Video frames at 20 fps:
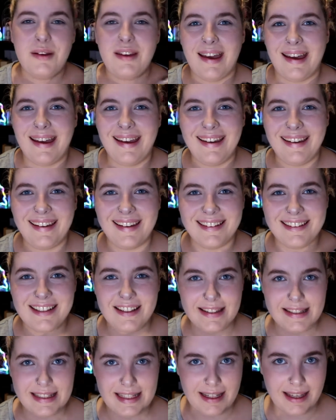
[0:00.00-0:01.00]
Okay,
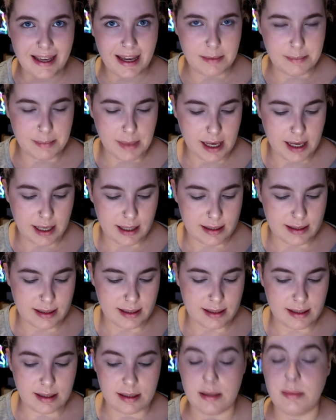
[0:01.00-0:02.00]
another TK
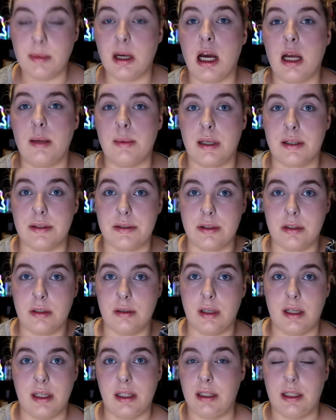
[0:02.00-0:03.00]
Maxx. I did my eyebrows too.
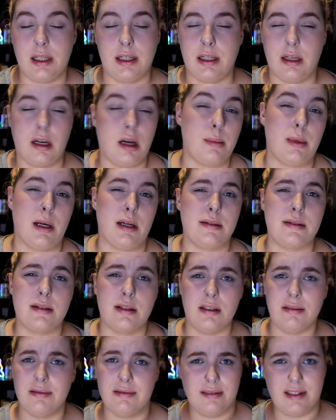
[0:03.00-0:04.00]
I didn't get any eyebrow
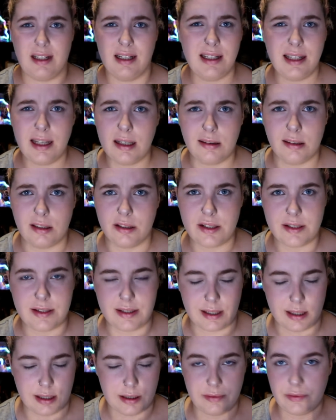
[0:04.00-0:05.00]
stuff. I didn't get a lot of
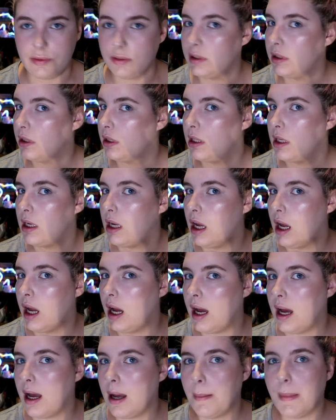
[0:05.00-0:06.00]
stuff.
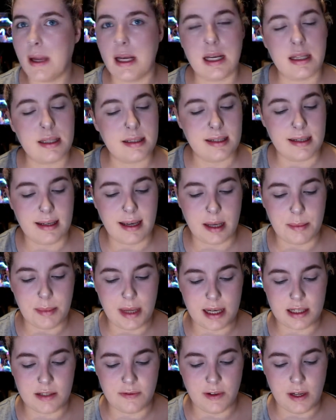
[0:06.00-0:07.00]
Another TK
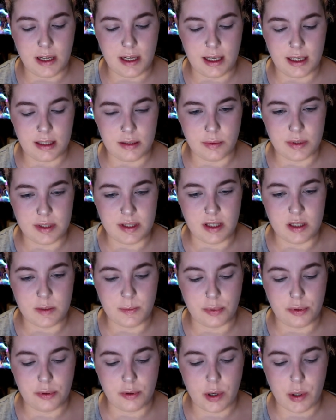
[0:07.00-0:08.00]
Maxx find was this
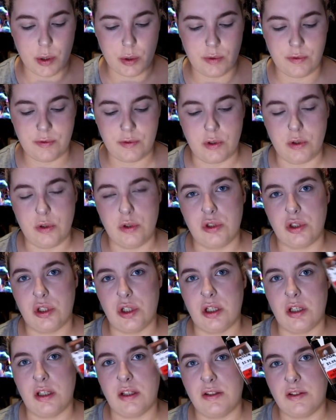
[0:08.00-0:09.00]
Pro
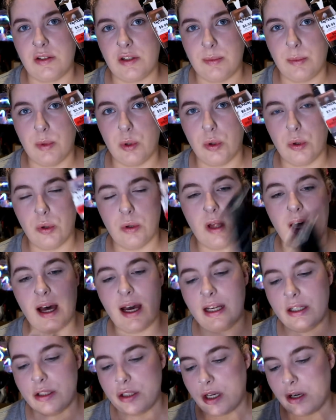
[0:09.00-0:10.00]
Fusion small
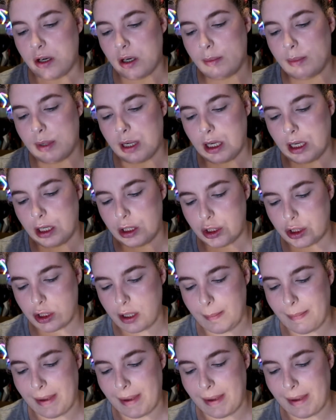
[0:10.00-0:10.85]
eyeshadow brush.